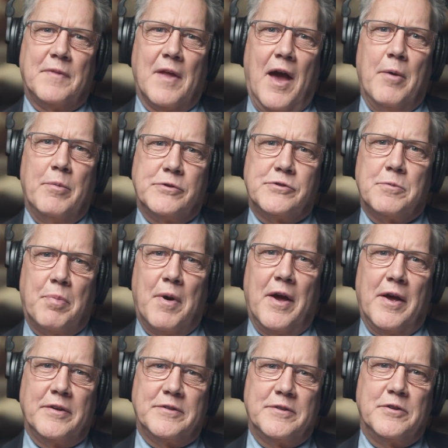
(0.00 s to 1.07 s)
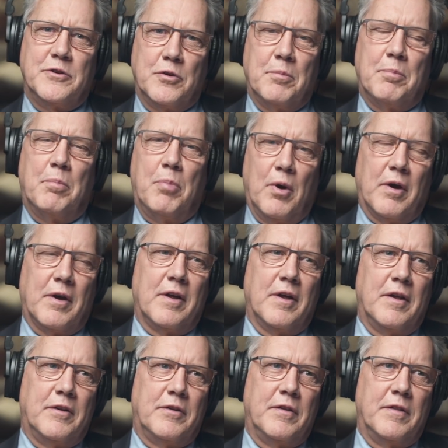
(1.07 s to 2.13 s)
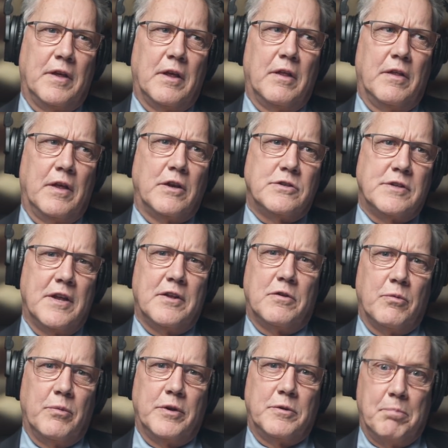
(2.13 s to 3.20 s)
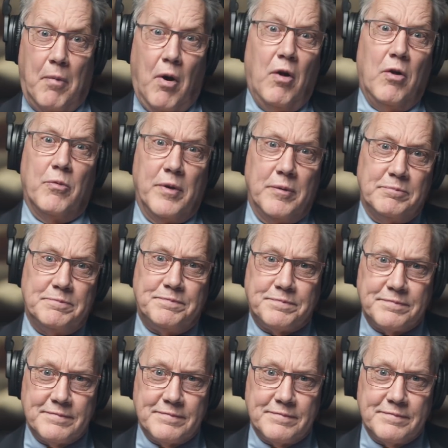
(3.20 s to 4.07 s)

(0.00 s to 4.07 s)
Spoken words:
I was surprised in your book to the extent to which Baldwin,